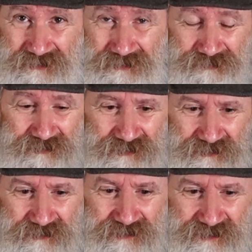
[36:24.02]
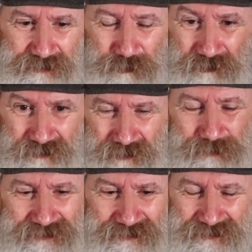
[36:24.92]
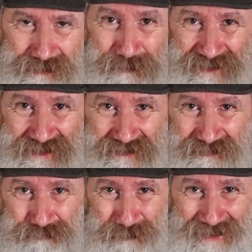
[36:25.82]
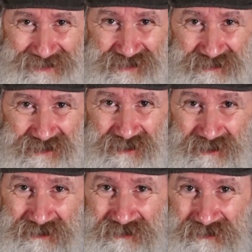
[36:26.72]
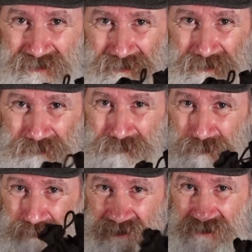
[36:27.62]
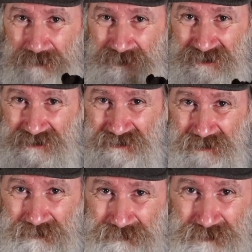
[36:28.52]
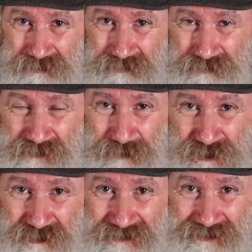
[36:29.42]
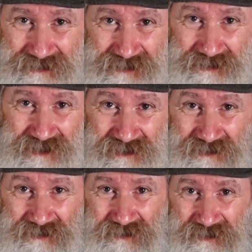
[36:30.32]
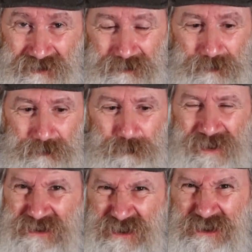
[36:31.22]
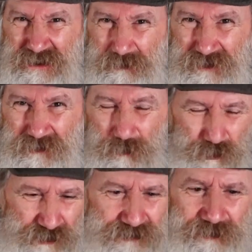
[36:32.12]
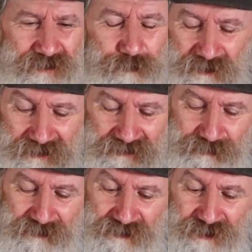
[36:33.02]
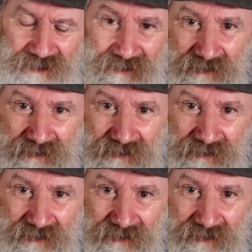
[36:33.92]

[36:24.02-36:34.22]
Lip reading: definitely is not, I mean, the plastic bags inside, if you squeeze it, especially against the tea, makes a little bit moist, but not as much than